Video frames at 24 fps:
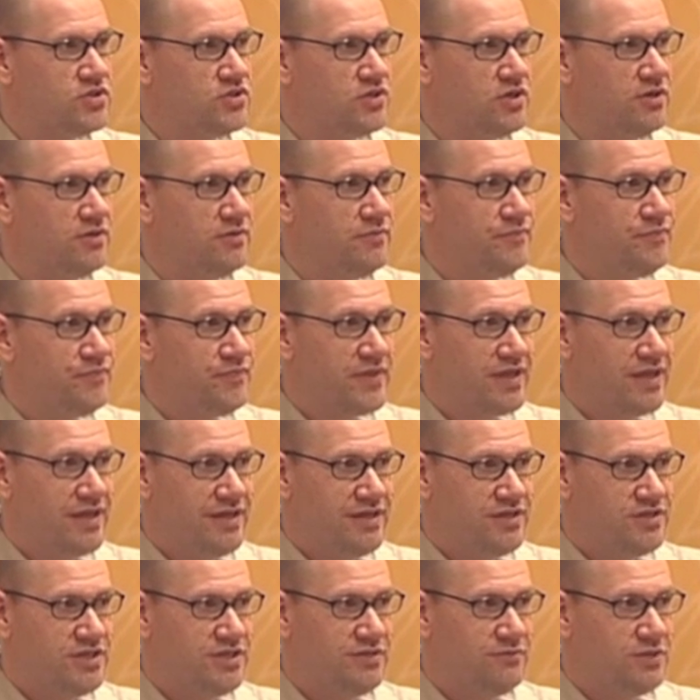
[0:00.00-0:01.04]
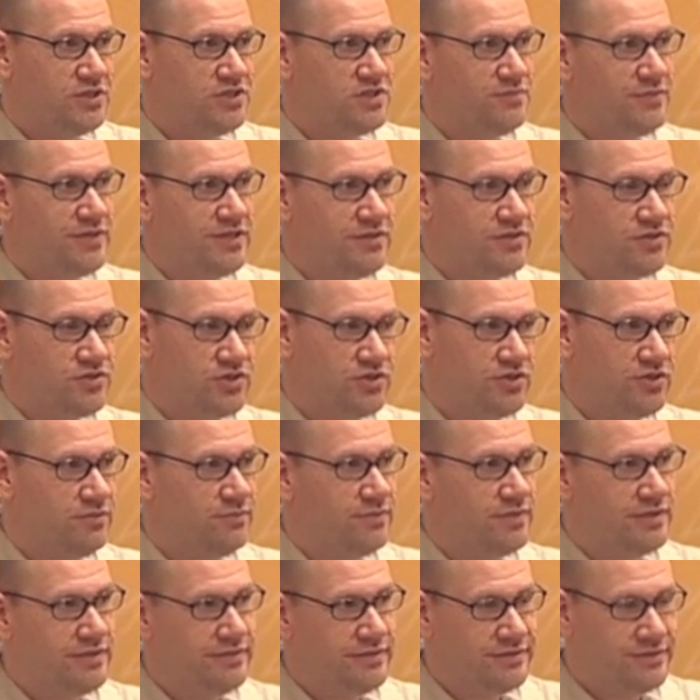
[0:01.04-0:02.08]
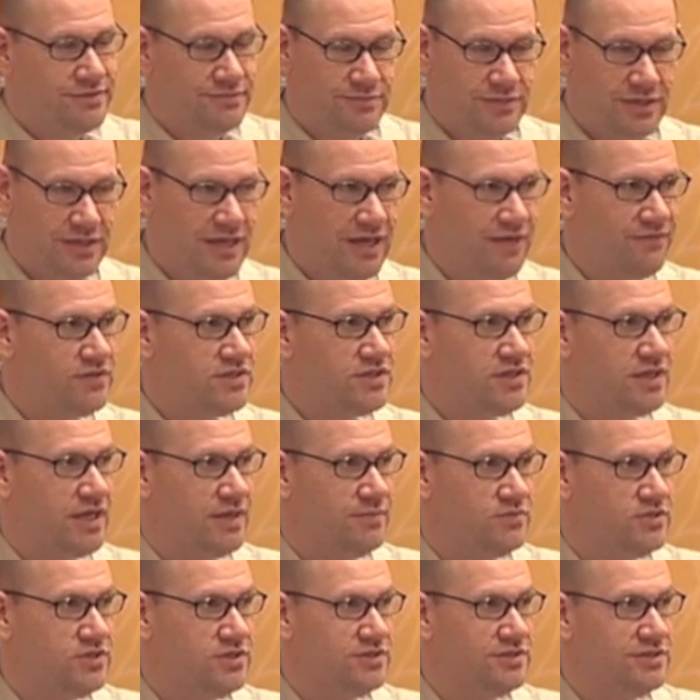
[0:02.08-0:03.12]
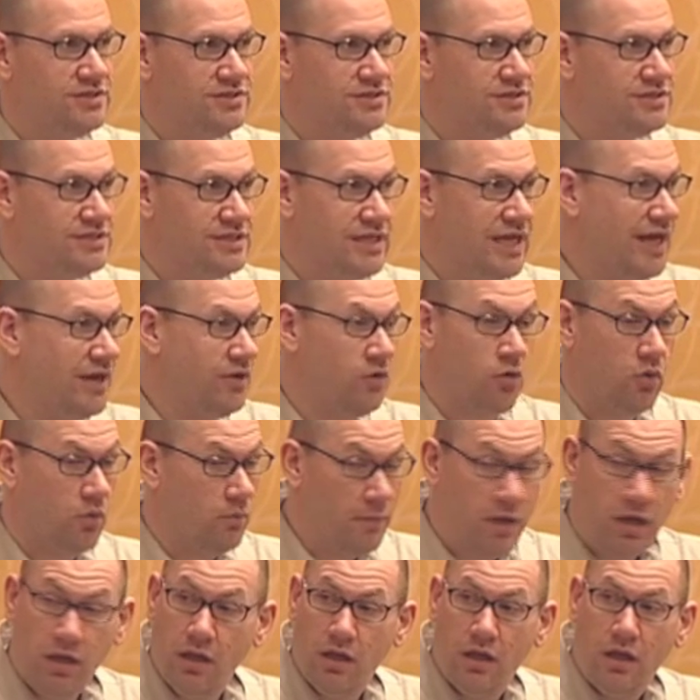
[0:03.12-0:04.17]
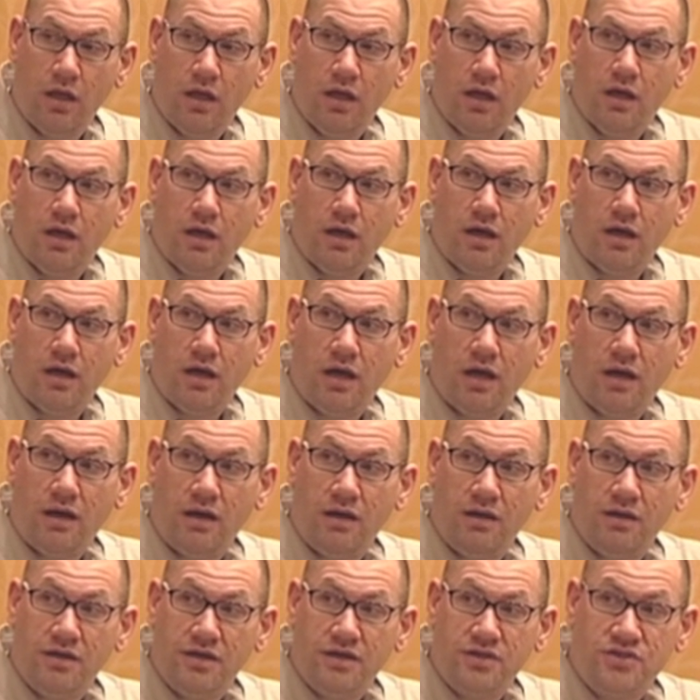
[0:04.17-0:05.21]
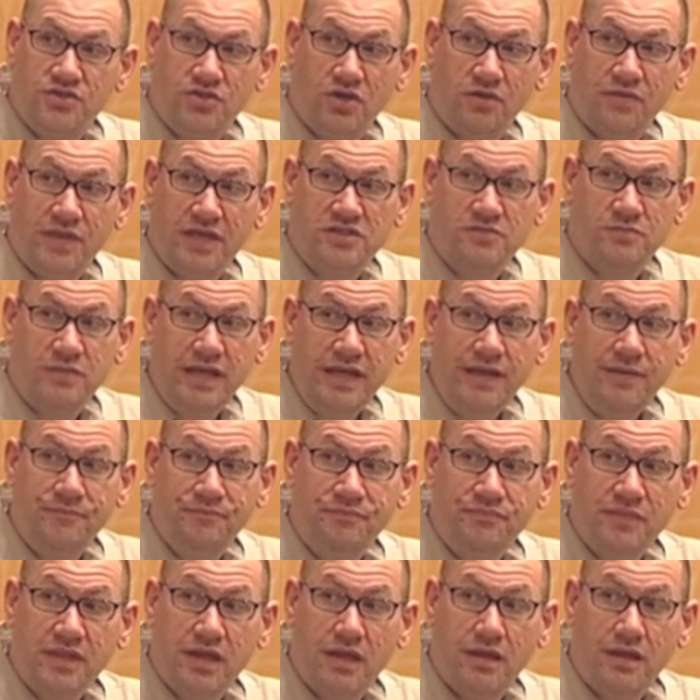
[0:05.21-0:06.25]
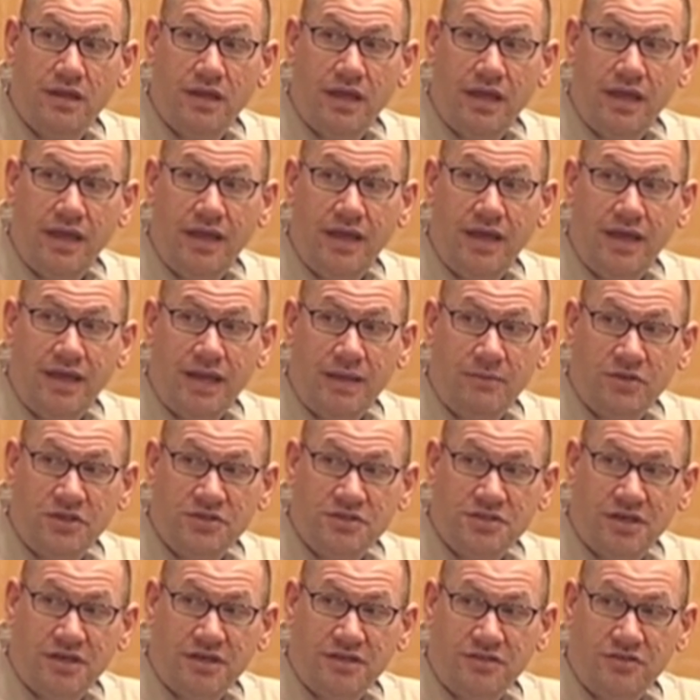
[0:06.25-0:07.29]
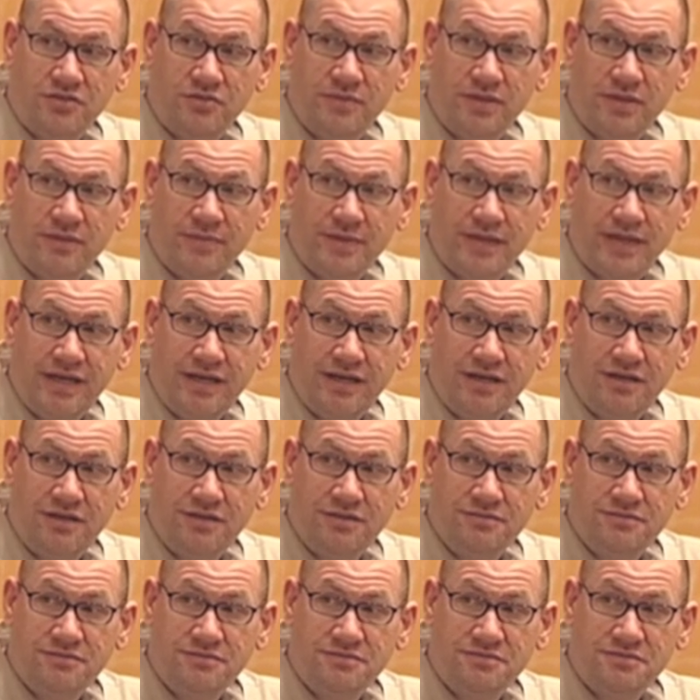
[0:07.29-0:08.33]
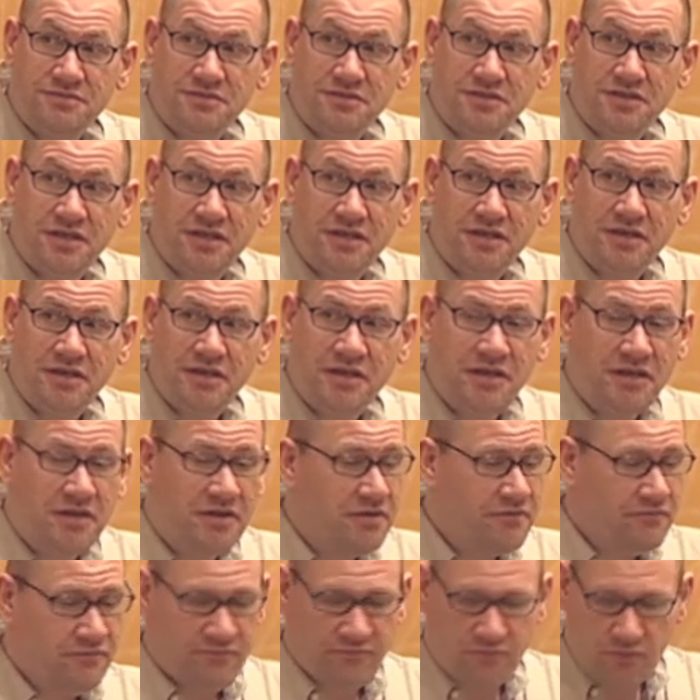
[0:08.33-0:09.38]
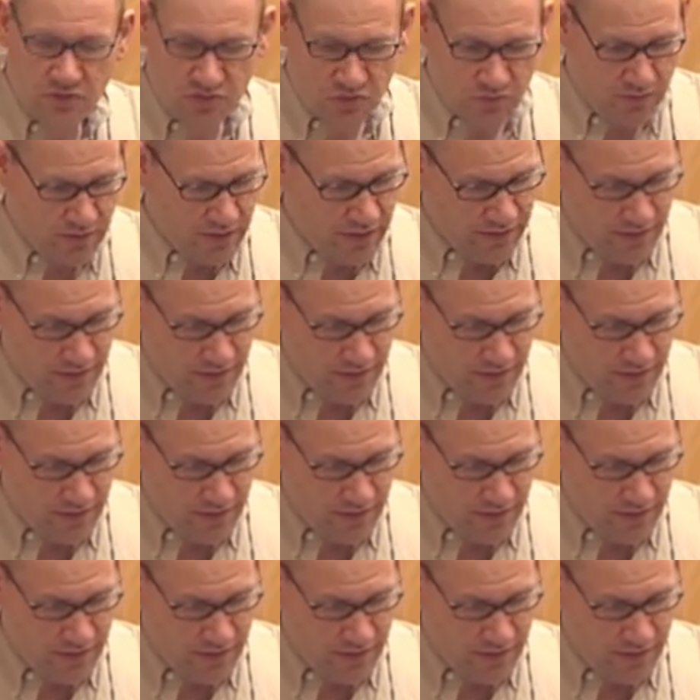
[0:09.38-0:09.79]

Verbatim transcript: So she wants to be on the show, but half the time she just is not home. Uh, so that's me. And I'm going to talk a little bit about uh, Foursquare,